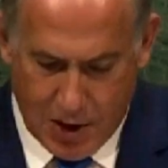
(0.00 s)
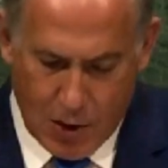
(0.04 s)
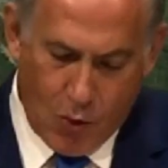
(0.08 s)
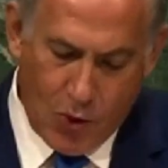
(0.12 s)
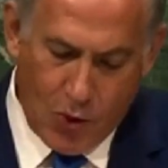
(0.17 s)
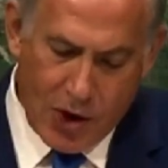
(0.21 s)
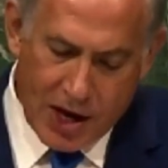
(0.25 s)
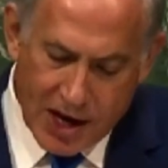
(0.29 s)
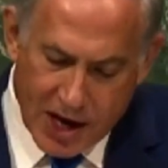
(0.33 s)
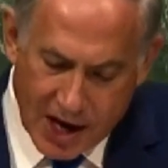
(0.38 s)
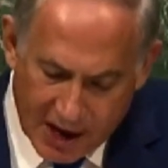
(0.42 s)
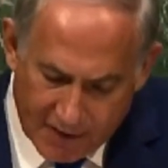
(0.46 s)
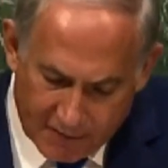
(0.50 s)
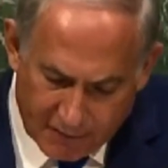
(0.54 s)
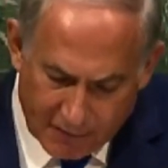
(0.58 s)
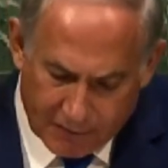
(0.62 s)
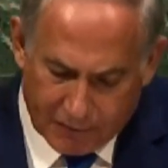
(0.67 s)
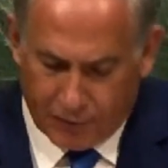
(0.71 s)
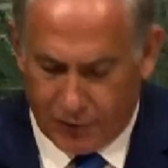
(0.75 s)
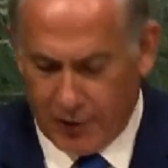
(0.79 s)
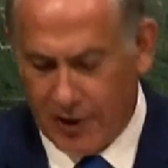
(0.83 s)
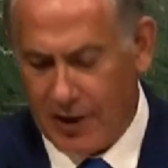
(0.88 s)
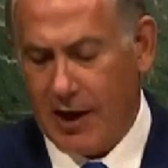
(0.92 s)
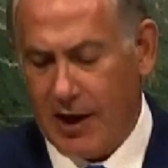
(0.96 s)
we never
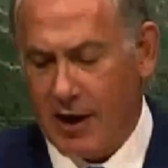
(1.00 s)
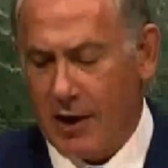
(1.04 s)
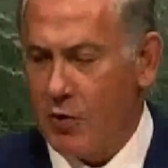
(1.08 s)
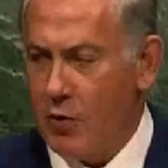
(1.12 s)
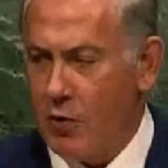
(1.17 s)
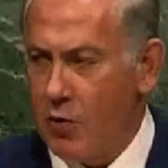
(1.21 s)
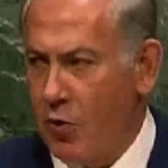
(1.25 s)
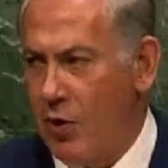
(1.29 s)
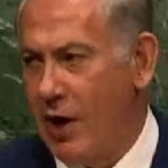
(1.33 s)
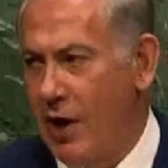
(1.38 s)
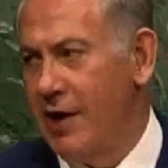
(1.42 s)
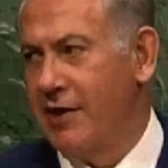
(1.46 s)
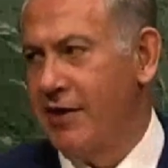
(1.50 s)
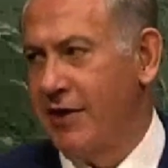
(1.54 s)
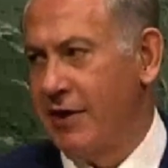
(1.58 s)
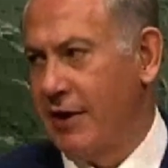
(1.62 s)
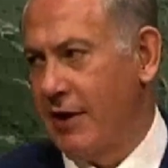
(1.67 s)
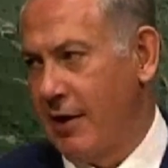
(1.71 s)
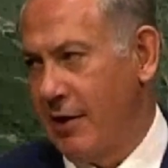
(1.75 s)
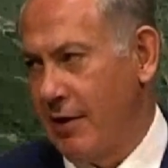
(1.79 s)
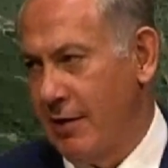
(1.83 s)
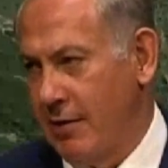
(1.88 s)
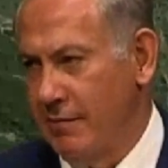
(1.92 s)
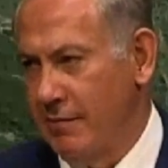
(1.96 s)
forget one
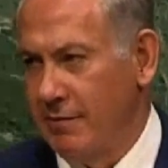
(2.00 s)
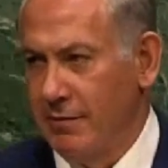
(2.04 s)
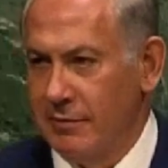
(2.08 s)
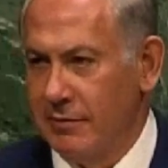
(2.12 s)
thing.